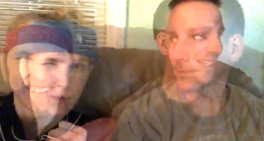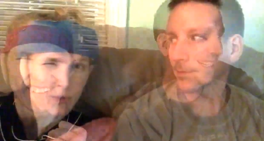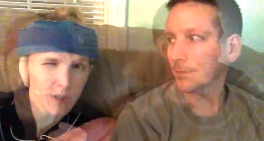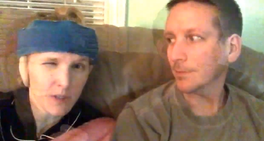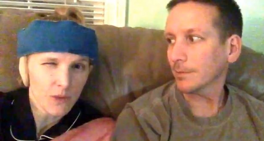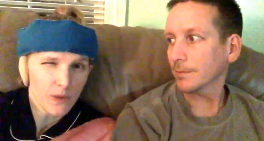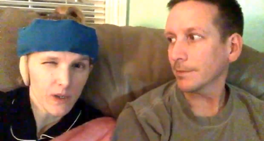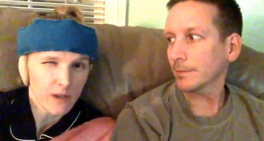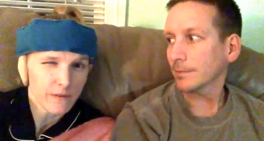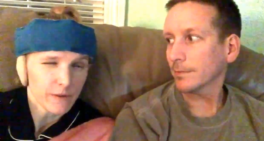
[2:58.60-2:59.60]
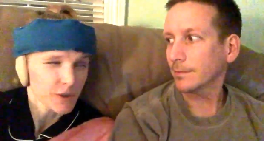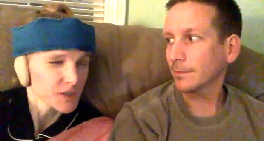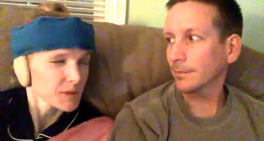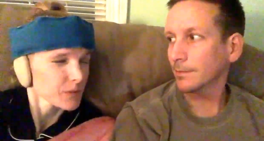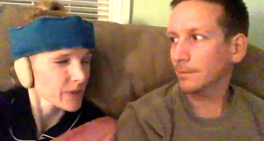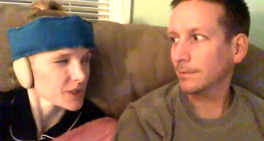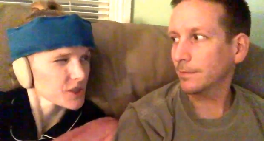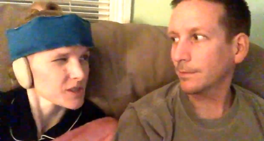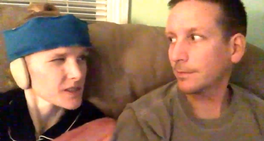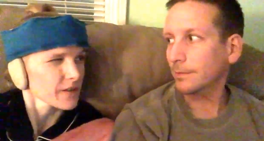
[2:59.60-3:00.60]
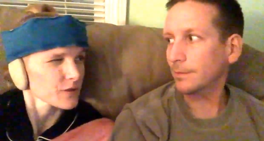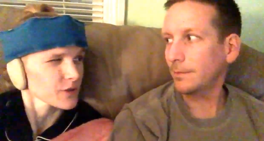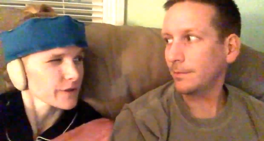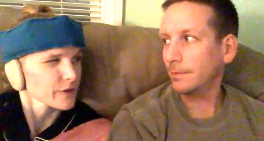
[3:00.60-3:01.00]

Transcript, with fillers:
Speaker 1: Really quick first impressions after the